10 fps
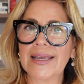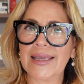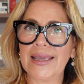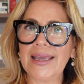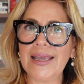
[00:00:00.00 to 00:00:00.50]

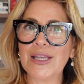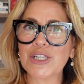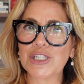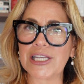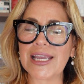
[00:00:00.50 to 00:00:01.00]
He,
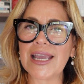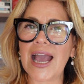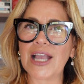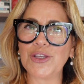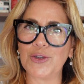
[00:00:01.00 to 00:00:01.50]
she,
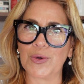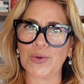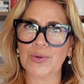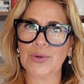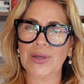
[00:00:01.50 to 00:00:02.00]
and you.
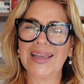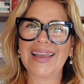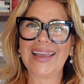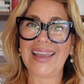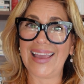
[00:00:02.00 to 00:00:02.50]

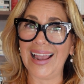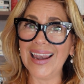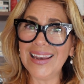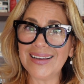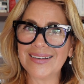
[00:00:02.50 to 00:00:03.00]

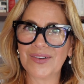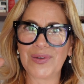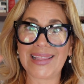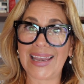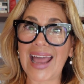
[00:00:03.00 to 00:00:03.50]
El,
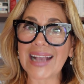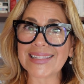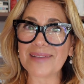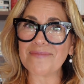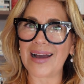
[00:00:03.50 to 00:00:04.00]
with an
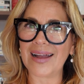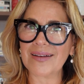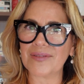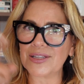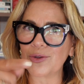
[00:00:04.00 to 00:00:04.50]
accent mark.
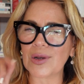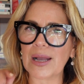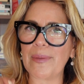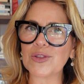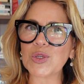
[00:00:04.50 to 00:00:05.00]
We talk
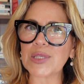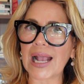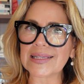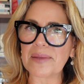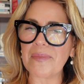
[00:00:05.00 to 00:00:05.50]
about those
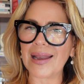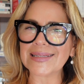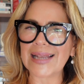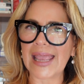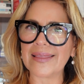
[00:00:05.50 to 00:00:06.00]
accent
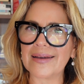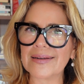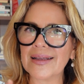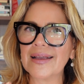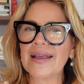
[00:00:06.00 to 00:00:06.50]
marks later.
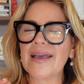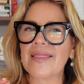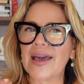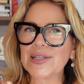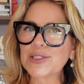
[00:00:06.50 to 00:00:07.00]

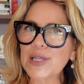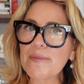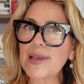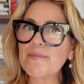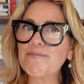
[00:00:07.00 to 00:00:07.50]
They're
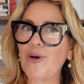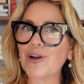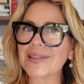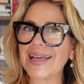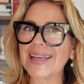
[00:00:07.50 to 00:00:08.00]
extremely
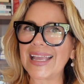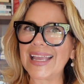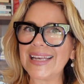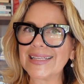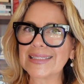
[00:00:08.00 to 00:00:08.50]
important
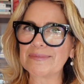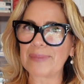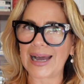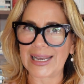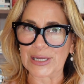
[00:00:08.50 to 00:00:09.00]
in
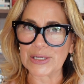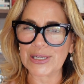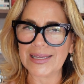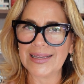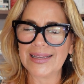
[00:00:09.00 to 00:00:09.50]

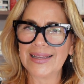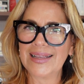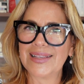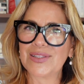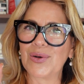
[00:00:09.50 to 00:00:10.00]
Spanish.
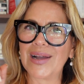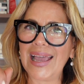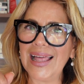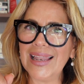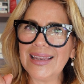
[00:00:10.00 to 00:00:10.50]
So,
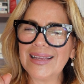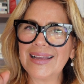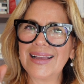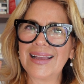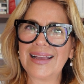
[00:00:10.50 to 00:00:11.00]
él,
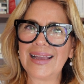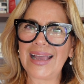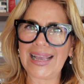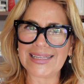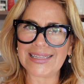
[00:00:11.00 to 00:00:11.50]

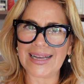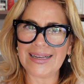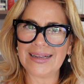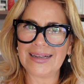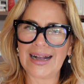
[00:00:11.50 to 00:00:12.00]
ella,
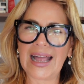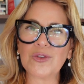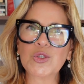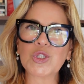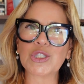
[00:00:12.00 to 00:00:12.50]
and
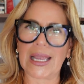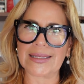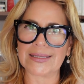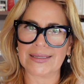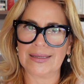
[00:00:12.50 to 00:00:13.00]

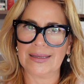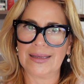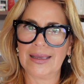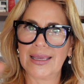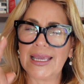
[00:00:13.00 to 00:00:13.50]
usted.
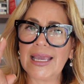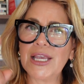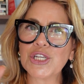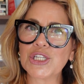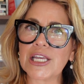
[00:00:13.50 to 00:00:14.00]

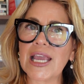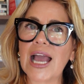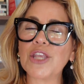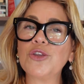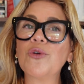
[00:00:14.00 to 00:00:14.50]
He, she,
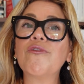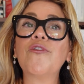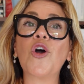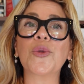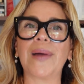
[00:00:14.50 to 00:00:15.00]
and you
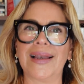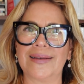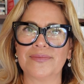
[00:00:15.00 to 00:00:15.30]
formal.